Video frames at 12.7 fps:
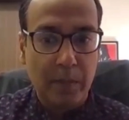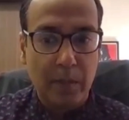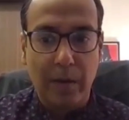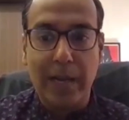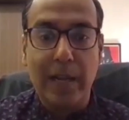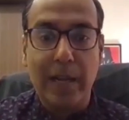
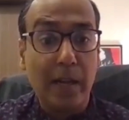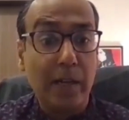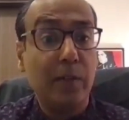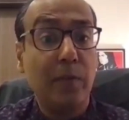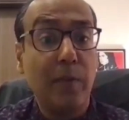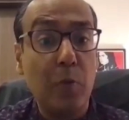right? And
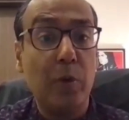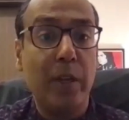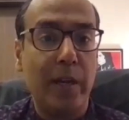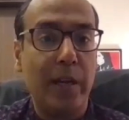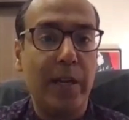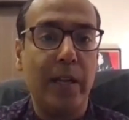it is found
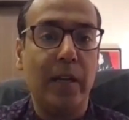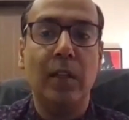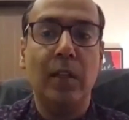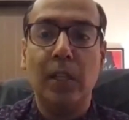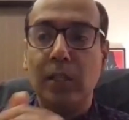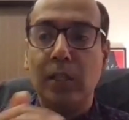in India.
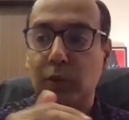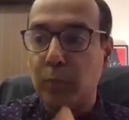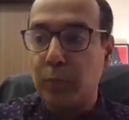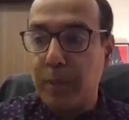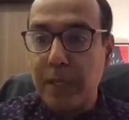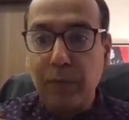
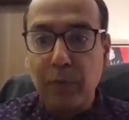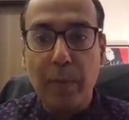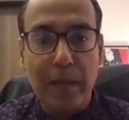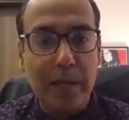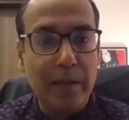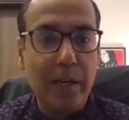So P for
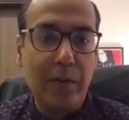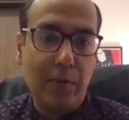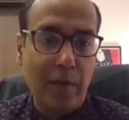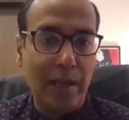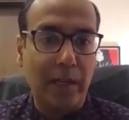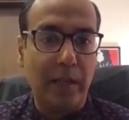peregrine
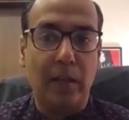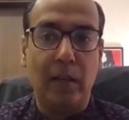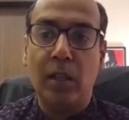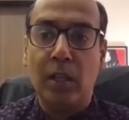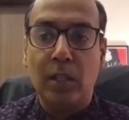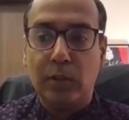falcon.
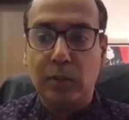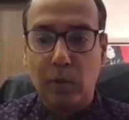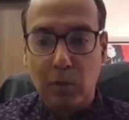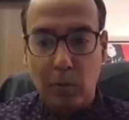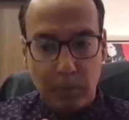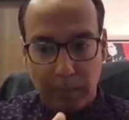
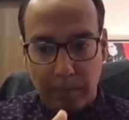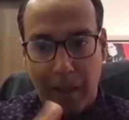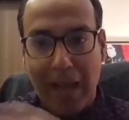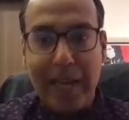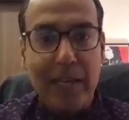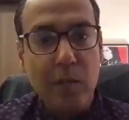So
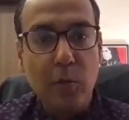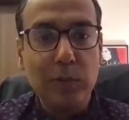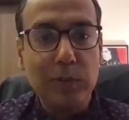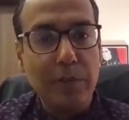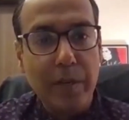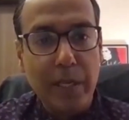my
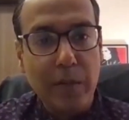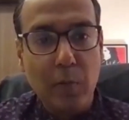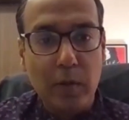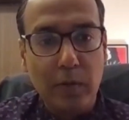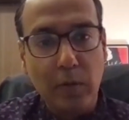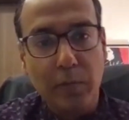inclusivity
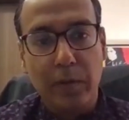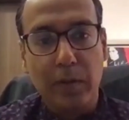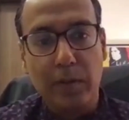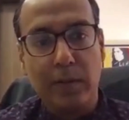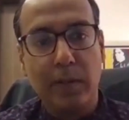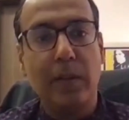was of
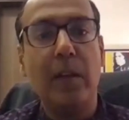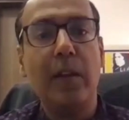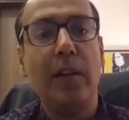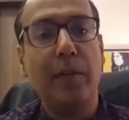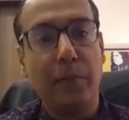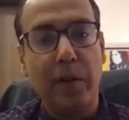a
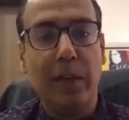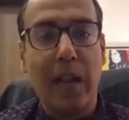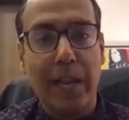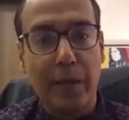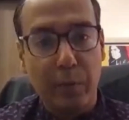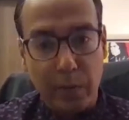certain different
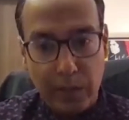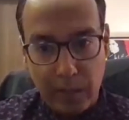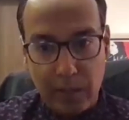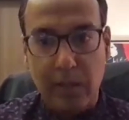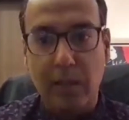kind within